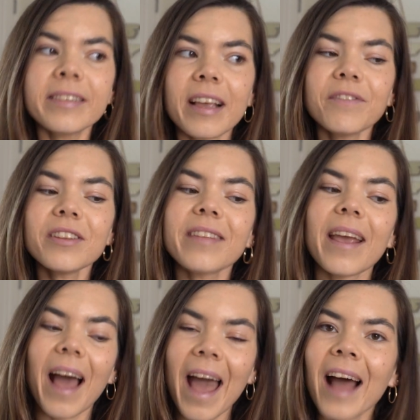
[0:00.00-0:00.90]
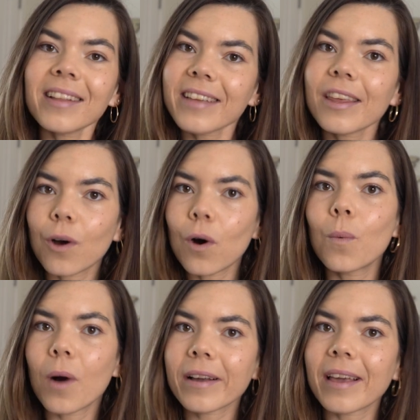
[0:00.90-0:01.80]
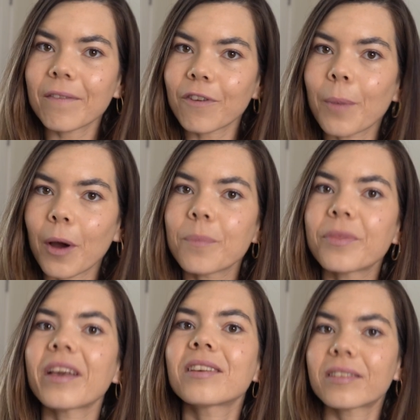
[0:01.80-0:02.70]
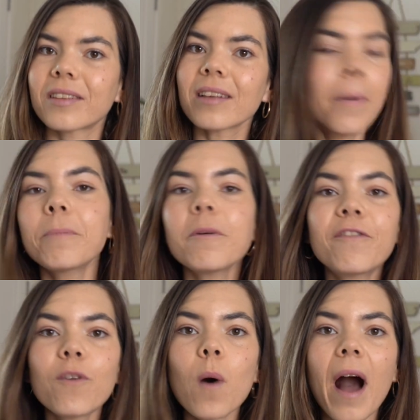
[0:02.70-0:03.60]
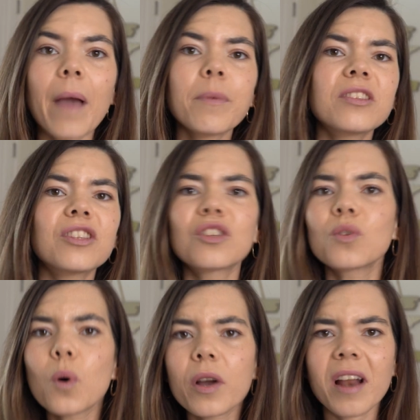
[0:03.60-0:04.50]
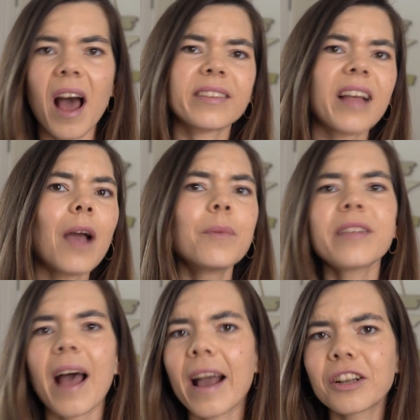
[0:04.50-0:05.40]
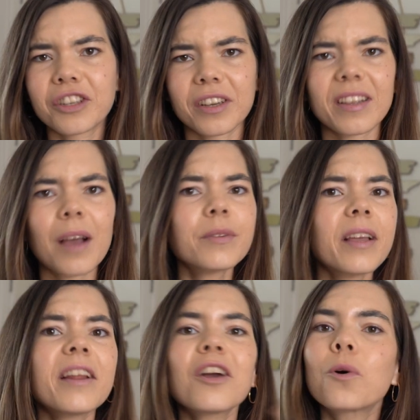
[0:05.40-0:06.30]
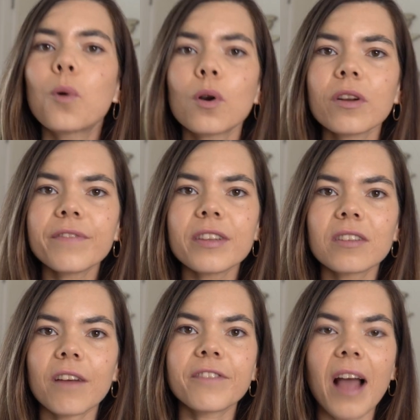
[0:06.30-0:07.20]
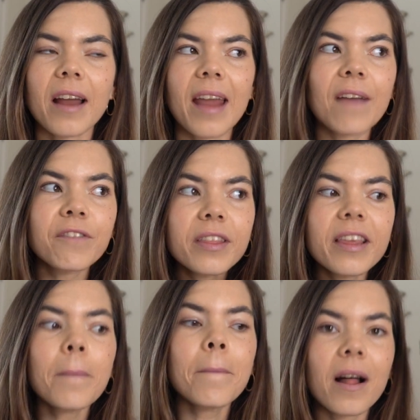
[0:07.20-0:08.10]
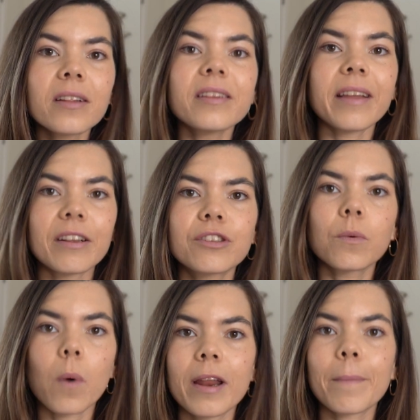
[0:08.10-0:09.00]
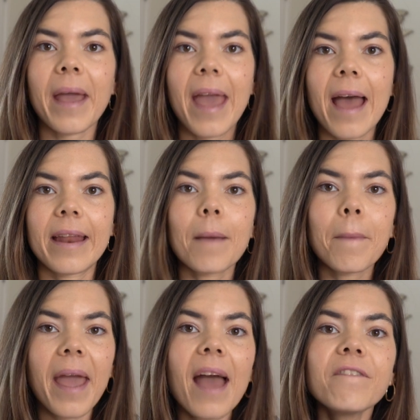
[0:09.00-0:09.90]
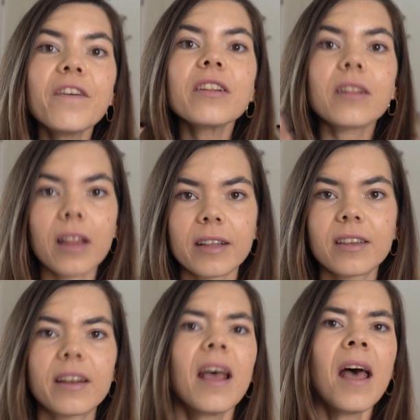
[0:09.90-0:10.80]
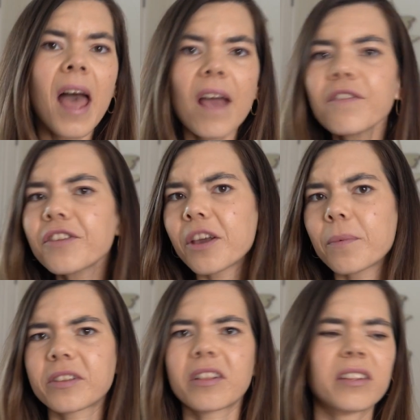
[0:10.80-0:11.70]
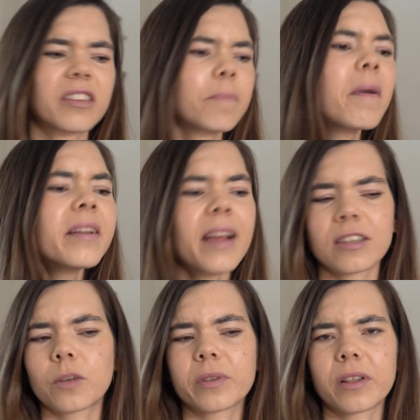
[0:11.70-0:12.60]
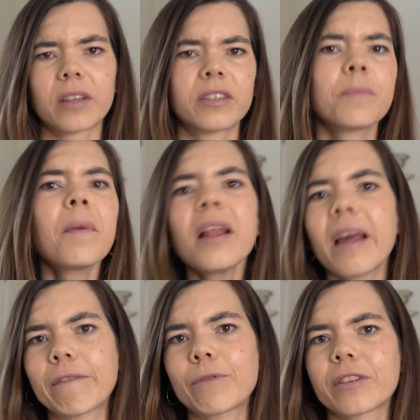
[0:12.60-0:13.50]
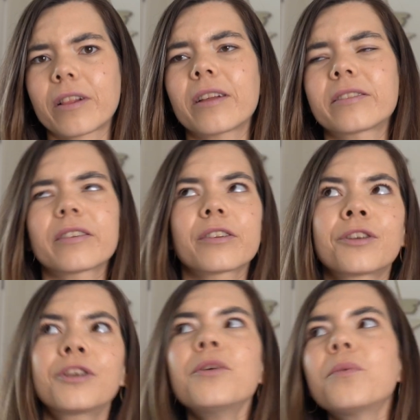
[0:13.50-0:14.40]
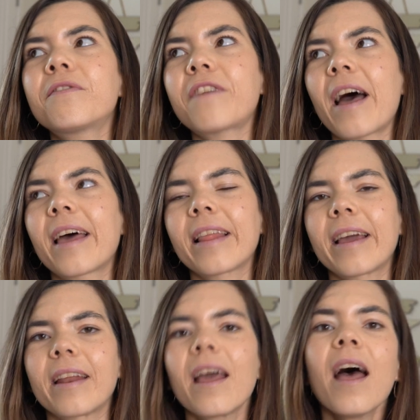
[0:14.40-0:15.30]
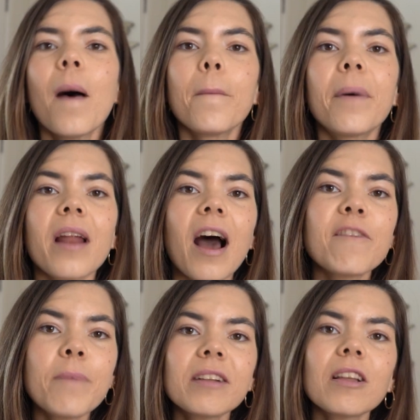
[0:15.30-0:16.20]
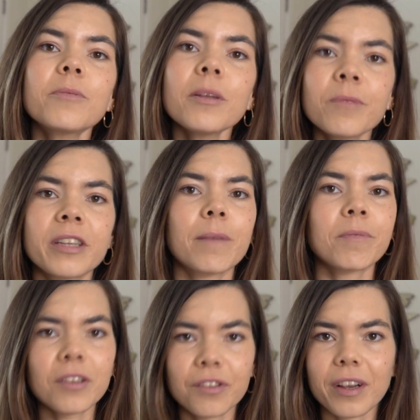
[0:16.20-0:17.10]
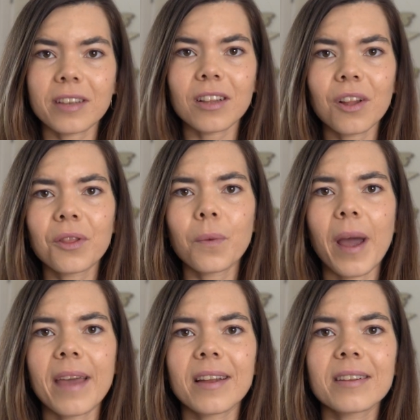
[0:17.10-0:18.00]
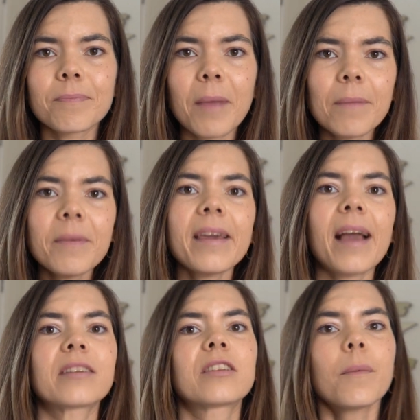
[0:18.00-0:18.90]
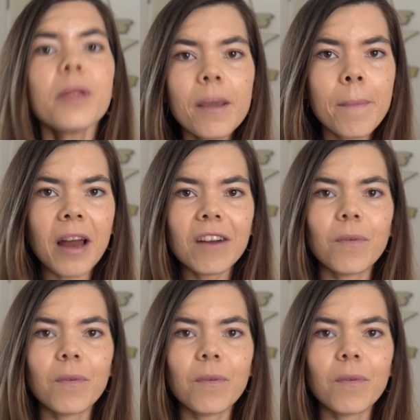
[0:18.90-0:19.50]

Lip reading: safe to say I had to get the whole working from home thing stuff. But before, I was disorganized, I was anxious, I was getting a quarter of the stuff down. Everything melded into one in my head and my head felt cluttered. Everything was cluttered. My desk was cluttered. My life was cluttered. Cue the violin. But I've picked up some tips and tricks along the way that has made me get double the amount